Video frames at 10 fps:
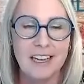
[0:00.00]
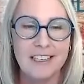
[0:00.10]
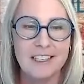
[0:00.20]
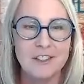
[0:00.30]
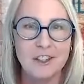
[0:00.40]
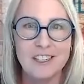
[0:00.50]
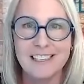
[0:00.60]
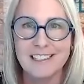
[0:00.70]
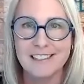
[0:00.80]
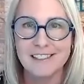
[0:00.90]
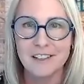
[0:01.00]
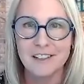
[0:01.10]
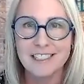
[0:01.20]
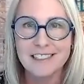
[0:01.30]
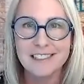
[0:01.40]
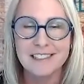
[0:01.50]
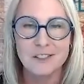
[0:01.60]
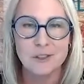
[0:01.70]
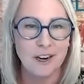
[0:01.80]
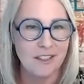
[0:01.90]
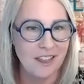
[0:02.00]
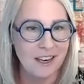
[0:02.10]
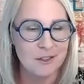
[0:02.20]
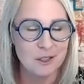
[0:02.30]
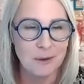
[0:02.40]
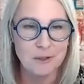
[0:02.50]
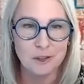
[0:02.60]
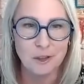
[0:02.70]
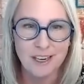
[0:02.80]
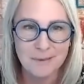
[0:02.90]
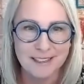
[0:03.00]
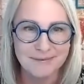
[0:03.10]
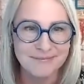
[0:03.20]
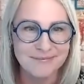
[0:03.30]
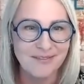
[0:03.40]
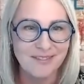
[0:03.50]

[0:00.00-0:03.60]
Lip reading: Cotney Attorneys and Consultants. Trent, thank you so much for joining me.